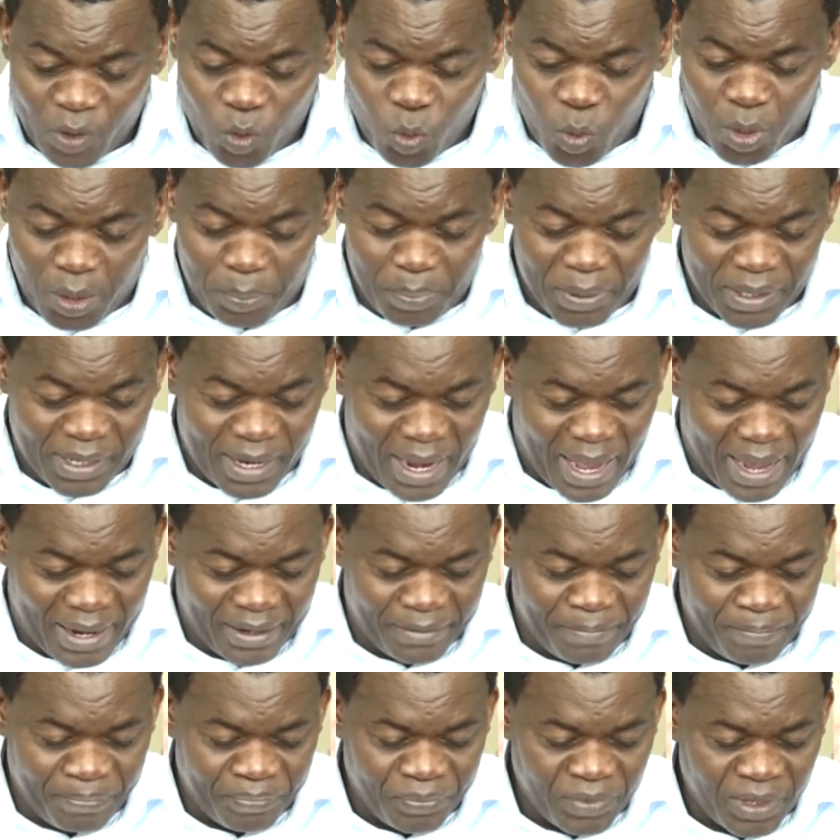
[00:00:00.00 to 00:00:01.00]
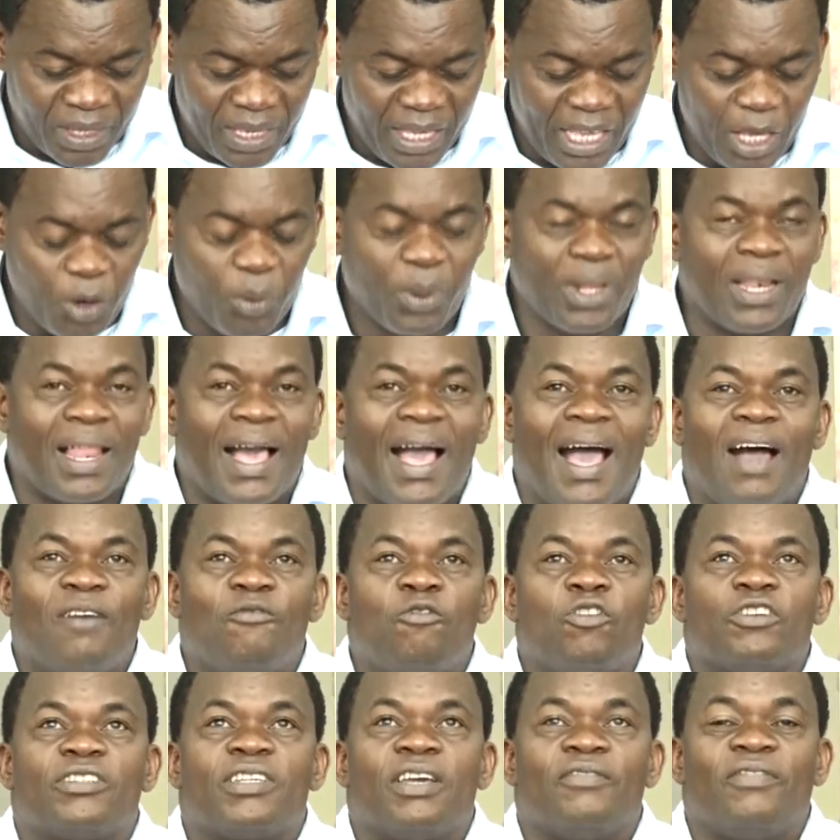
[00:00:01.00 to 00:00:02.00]
will be done, he will
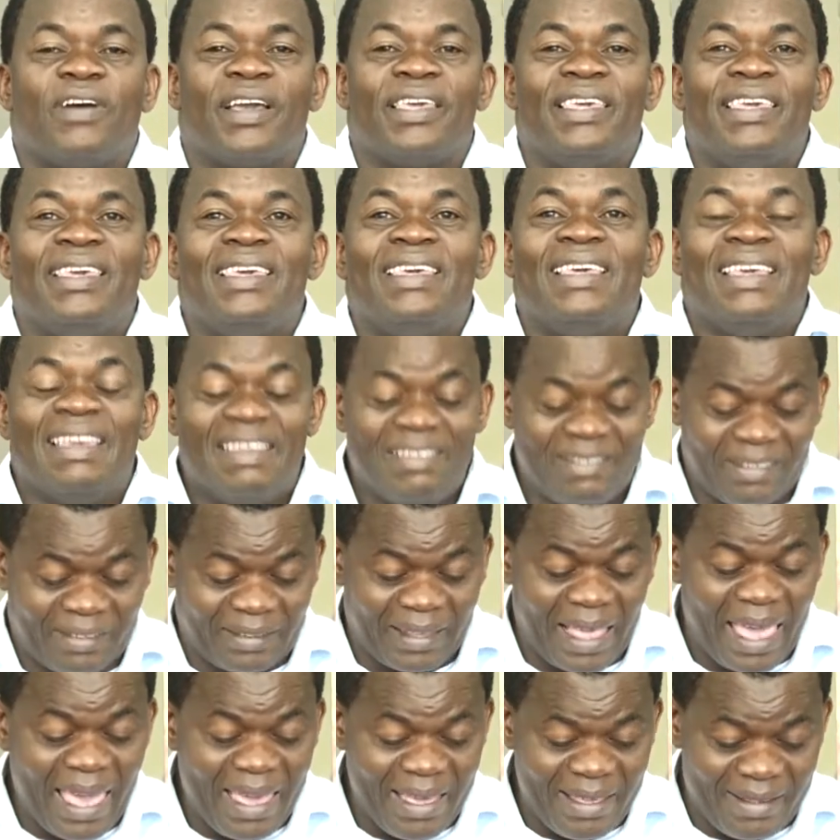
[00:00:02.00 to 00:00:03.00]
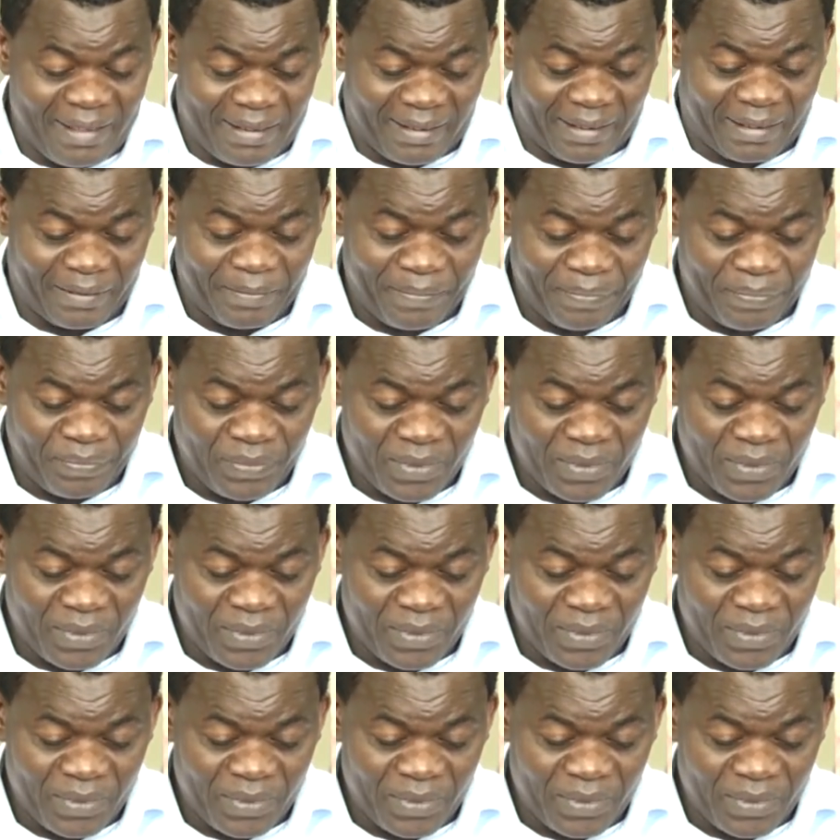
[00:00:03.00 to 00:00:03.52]
have whatever he says.